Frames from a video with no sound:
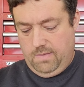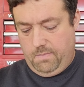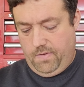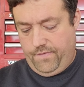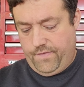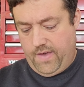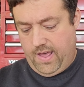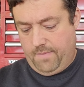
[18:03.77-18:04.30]
Let me
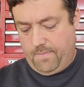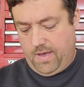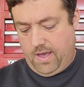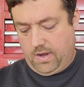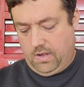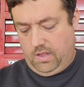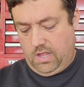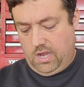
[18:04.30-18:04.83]
find
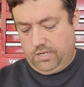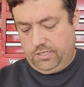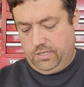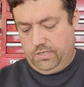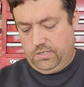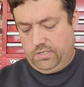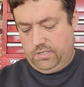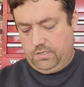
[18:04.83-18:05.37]
my
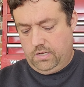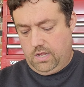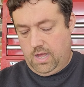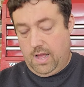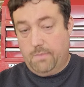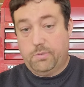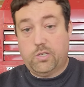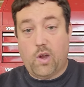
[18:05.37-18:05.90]
Colossians.
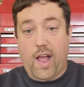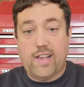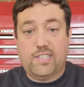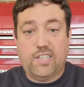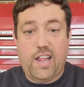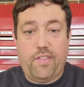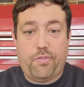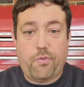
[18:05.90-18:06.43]
Uh, I'm um, sorry, I
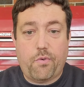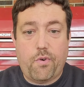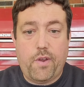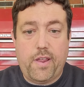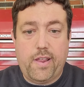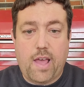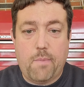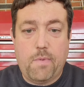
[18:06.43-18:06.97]
said
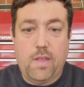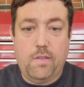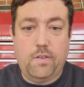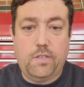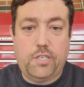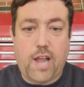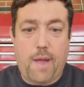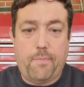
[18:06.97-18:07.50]
3, I
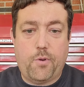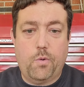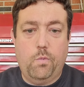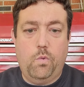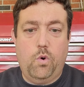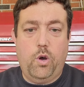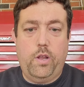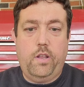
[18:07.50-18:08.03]
meant chapter
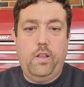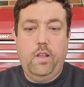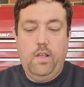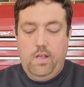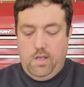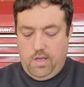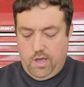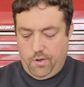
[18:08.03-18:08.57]
1.
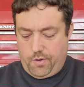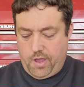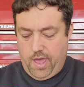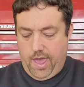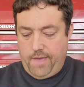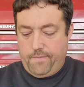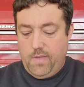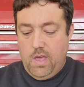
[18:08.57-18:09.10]

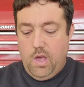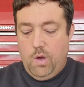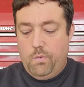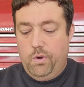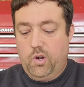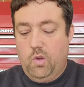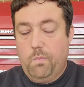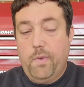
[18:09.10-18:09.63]
Okay,
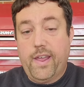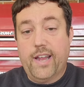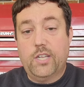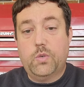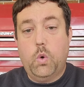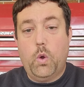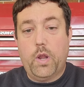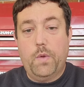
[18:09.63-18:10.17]
we're going to be in
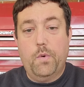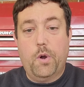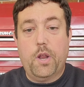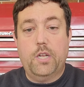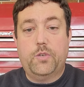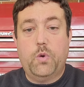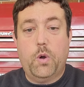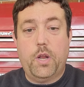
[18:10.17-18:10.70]
21
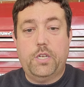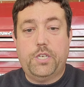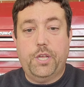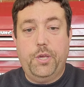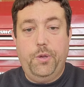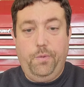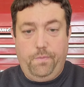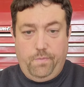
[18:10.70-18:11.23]
and
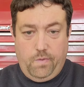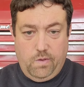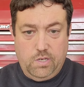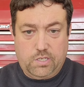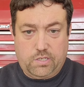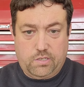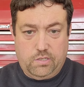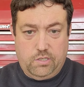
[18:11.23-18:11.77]
22.
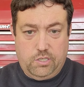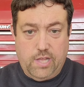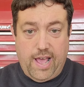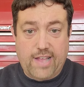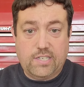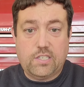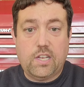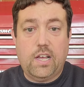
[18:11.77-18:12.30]

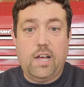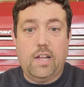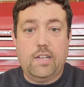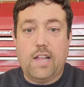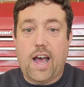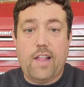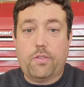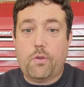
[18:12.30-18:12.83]
that's uh,
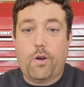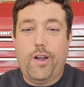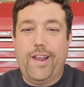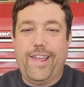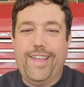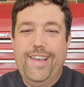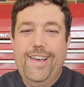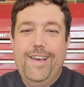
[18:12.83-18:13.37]
not
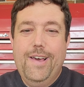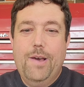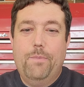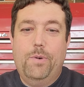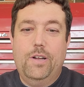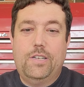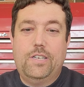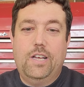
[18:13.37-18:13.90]
3,
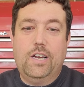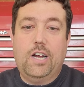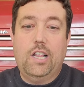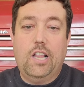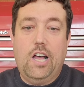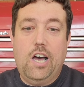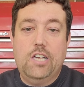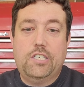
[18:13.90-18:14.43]
but uh,
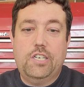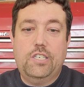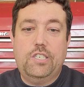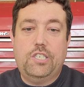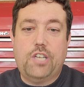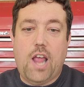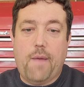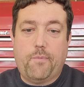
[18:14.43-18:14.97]

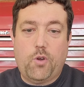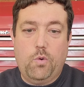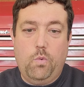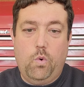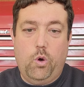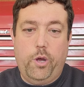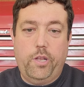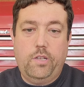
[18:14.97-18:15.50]
Colossians, chapter
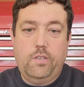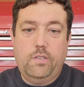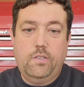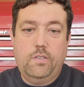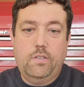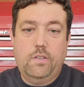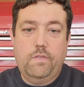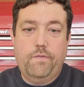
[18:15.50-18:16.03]
1,
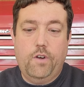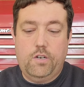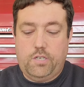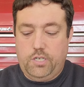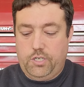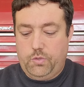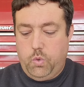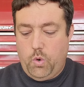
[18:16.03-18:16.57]

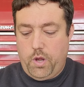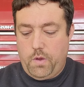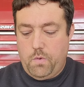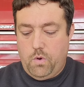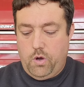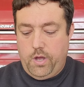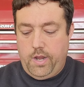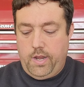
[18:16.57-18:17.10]
verses
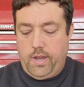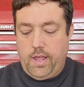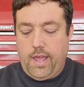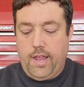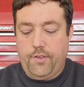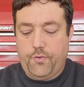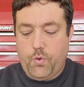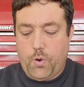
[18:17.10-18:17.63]
21
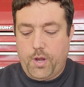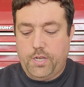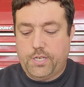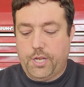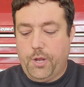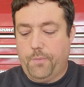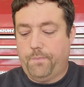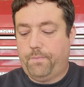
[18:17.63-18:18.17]
and
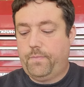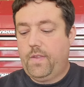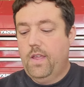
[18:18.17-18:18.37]
22.